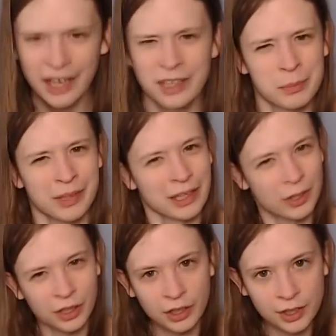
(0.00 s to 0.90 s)
I didn't
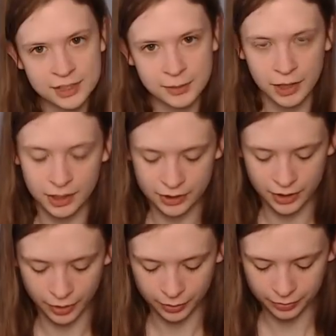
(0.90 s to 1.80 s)
play during Khan's
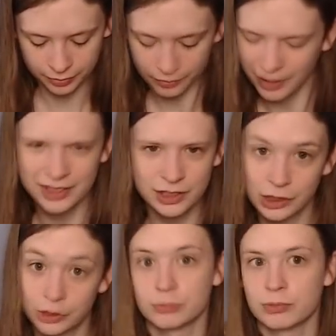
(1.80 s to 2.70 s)
block, so I didn't
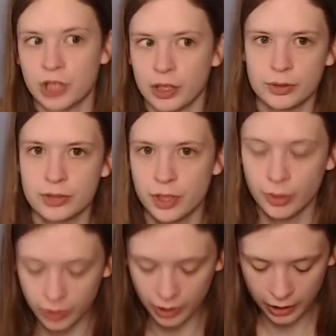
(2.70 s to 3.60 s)
start till Shadows,
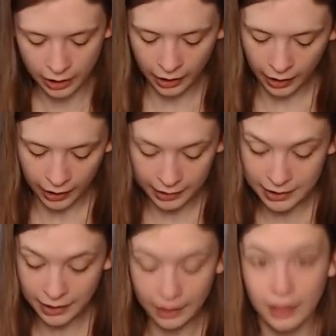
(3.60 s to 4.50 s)
so
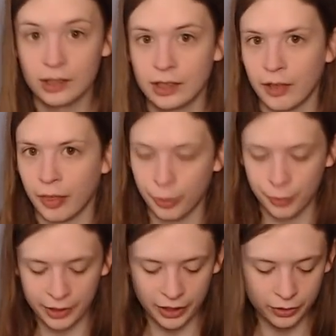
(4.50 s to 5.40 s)
I didn't get a lot of
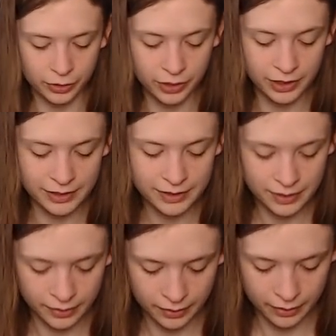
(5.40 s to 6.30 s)
3-color
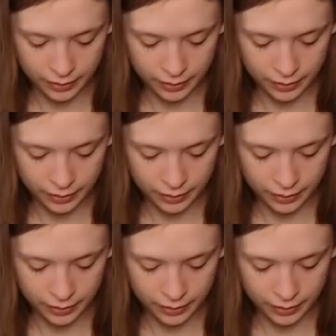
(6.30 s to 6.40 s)
goodies.